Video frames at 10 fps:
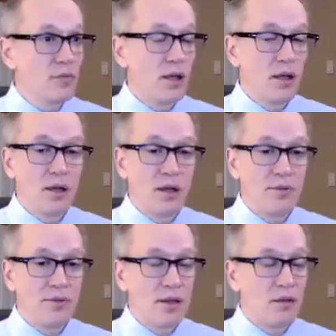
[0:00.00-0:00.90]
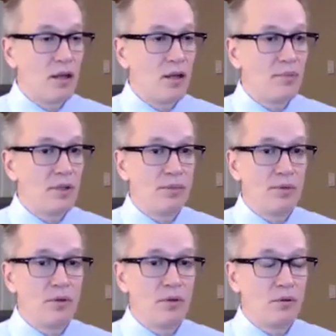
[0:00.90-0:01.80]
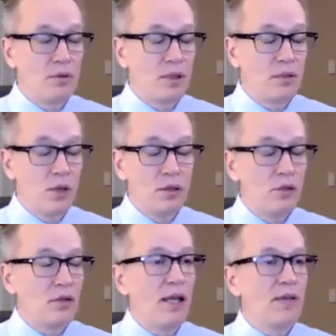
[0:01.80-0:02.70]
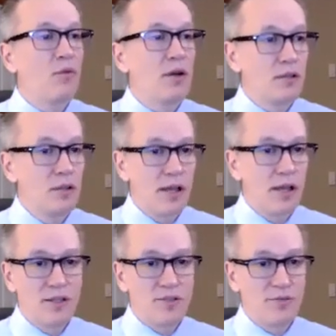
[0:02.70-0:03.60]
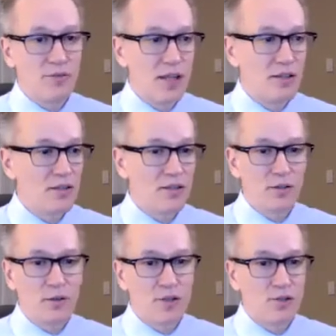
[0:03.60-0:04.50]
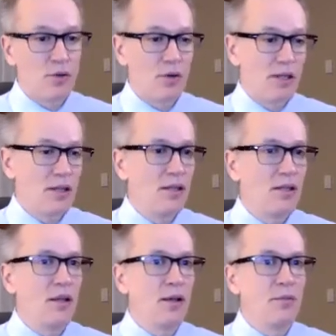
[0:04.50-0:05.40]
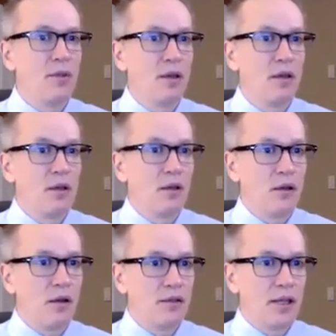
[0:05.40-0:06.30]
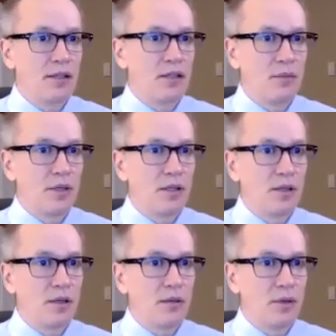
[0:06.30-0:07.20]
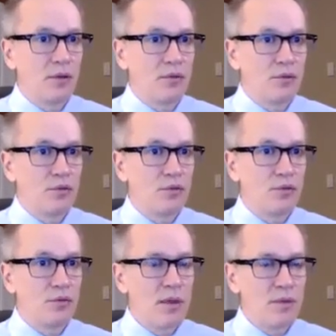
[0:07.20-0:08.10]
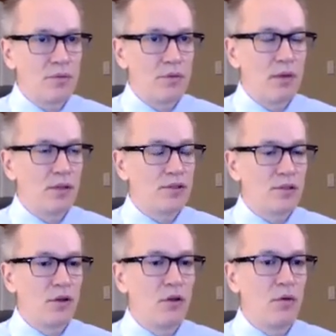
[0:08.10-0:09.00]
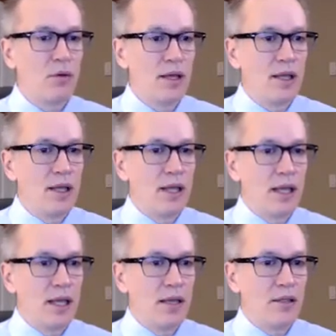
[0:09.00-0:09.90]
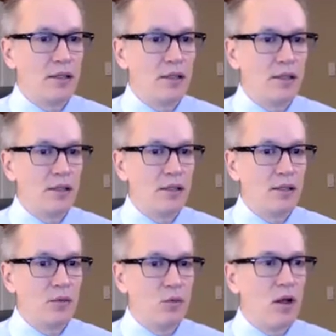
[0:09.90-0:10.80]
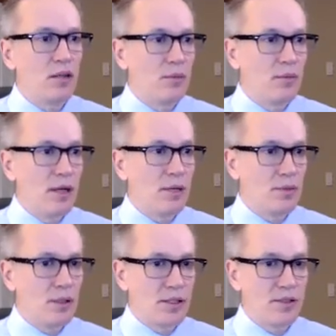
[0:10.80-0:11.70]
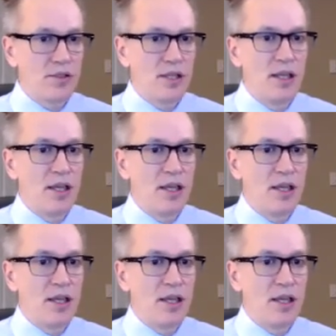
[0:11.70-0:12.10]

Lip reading: I've had a lot of people. Look, I have one client. He's a friend. This is a great story. He contacted me about 2, maybe 3 months ago, and he wanted to buy a place.